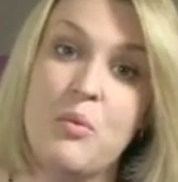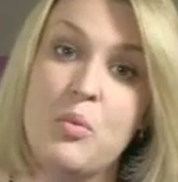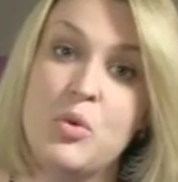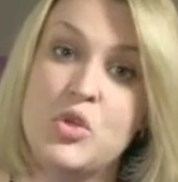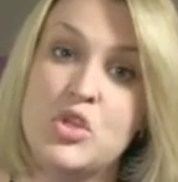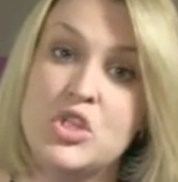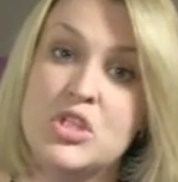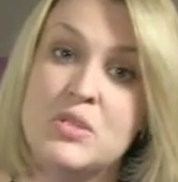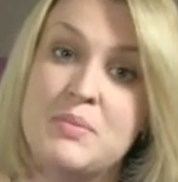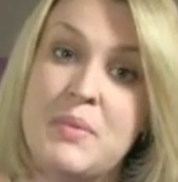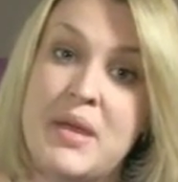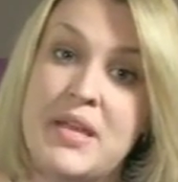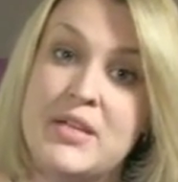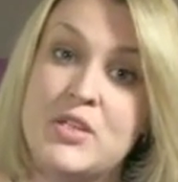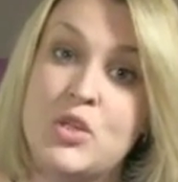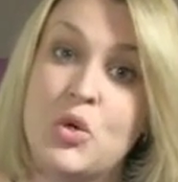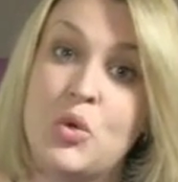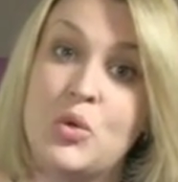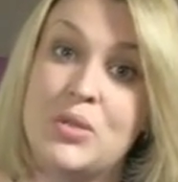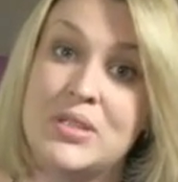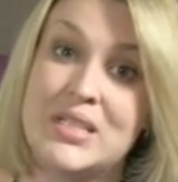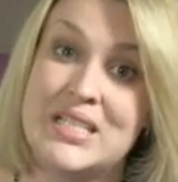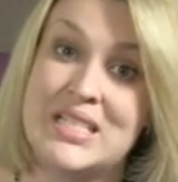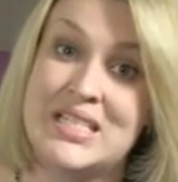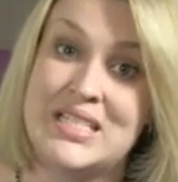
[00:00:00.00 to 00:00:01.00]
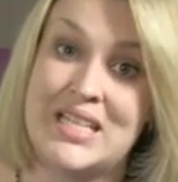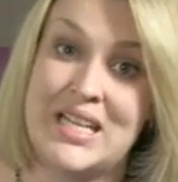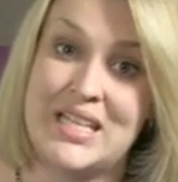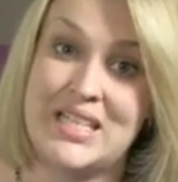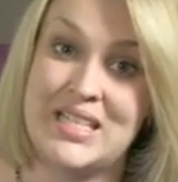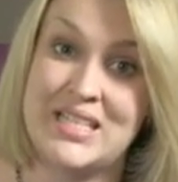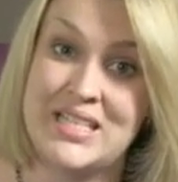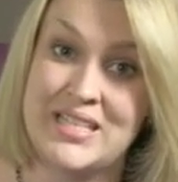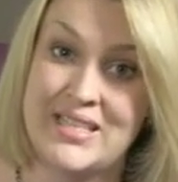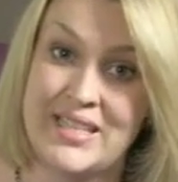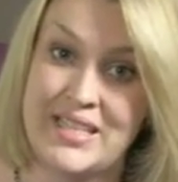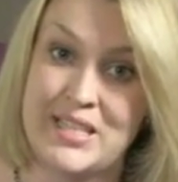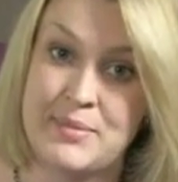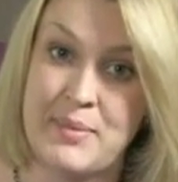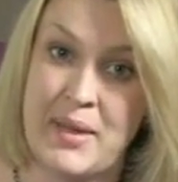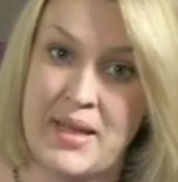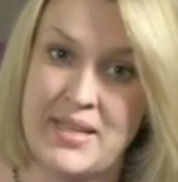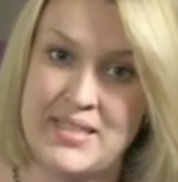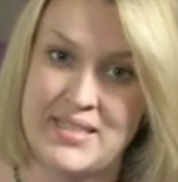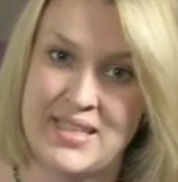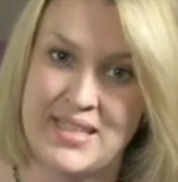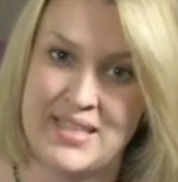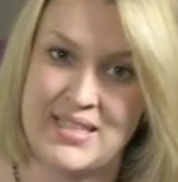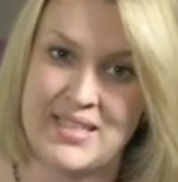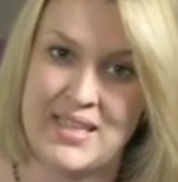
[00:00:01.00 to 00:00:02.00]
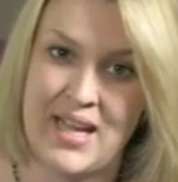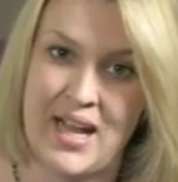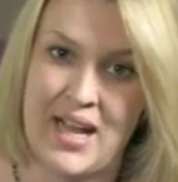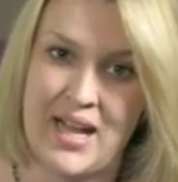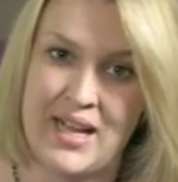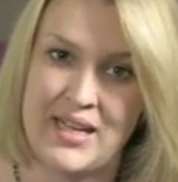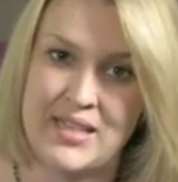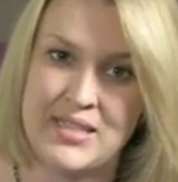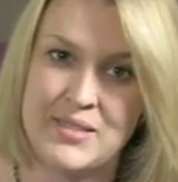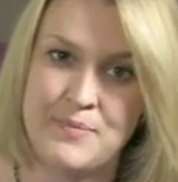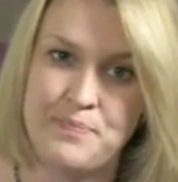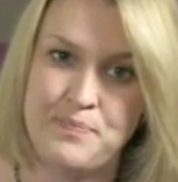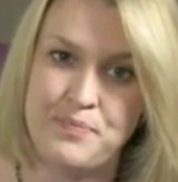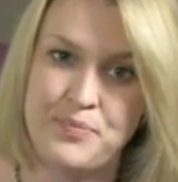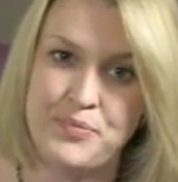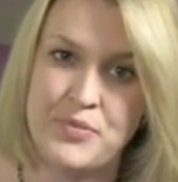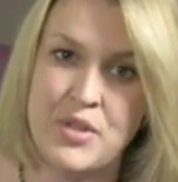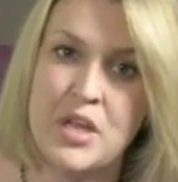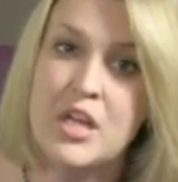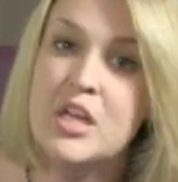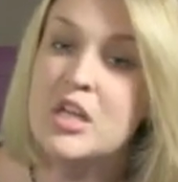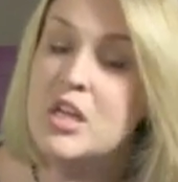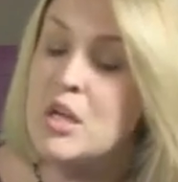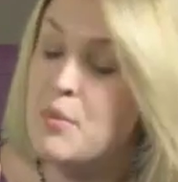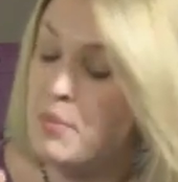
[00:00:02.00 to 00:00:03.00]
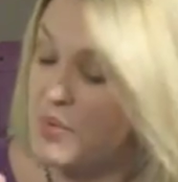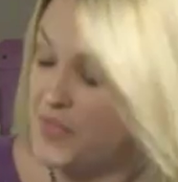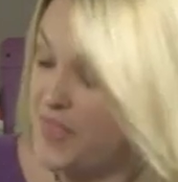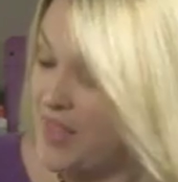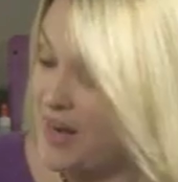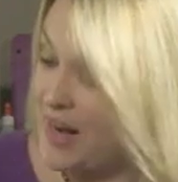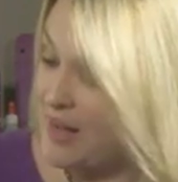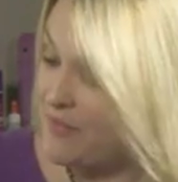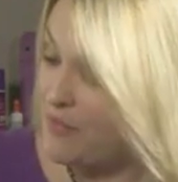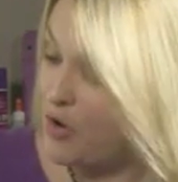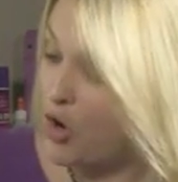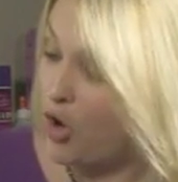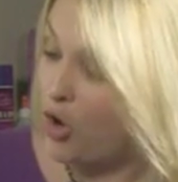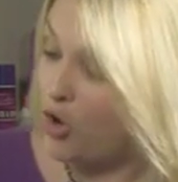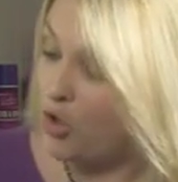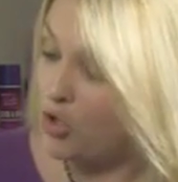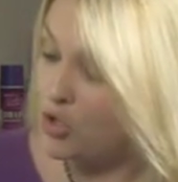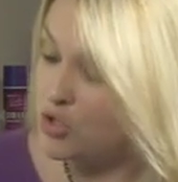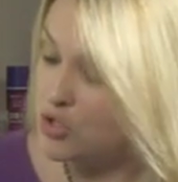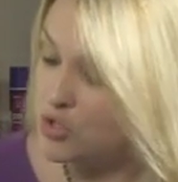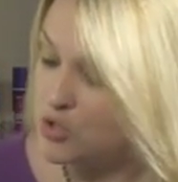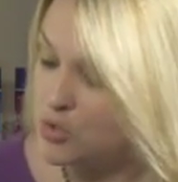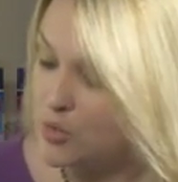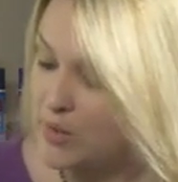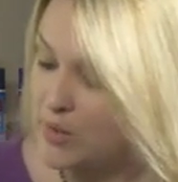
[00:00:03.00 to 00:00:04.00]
which is made to hold a standard 6x6 card. But then I've also